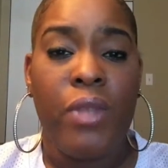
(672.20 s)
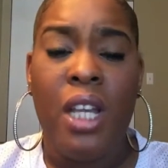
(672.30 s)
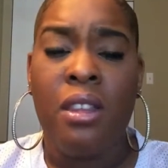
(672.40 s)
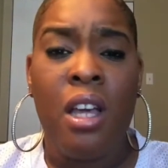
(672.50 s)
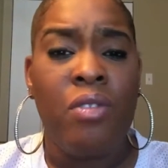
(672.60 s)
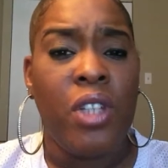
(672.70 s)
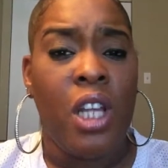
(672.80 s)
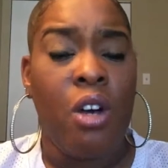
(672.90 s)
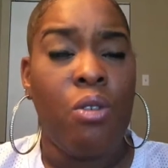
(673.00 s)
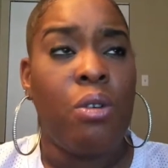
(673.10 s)
love
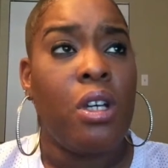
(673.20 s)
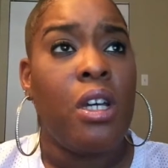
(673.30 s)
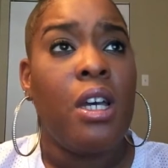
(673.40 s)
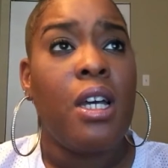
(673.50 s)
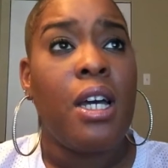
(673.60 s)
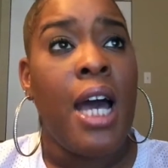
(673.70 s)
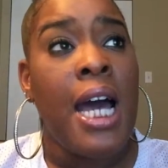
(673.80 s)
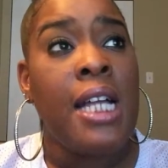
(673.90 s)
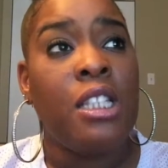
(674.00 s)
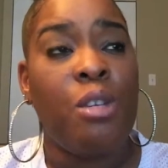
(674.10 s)
Glow.
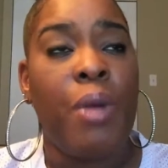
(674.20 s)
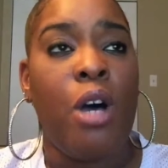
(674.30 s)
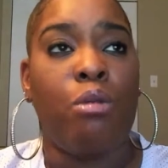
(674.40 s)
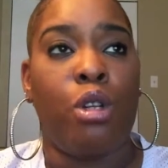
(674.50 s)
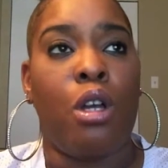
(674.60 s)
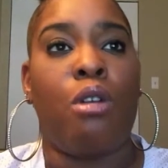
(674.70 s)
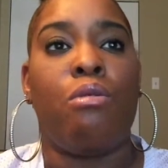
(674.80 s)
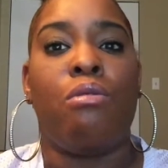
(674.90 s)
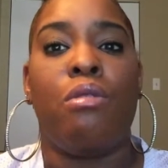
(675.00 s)
Cons about Glow.